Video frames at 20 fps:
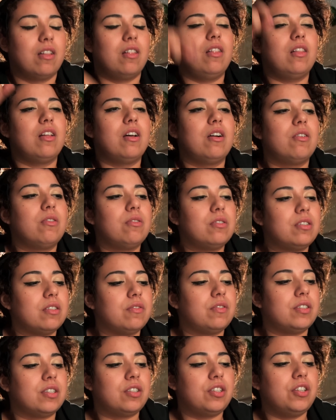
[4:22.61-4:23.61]
loads
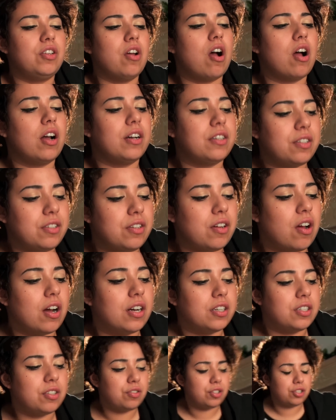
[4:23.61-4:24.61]
of just yards and
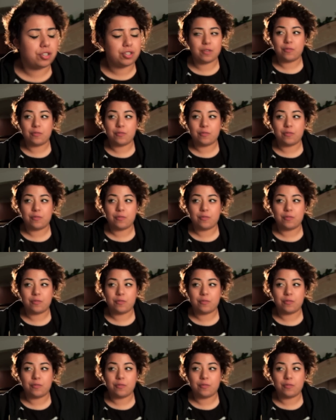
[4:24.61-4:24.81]
yards of just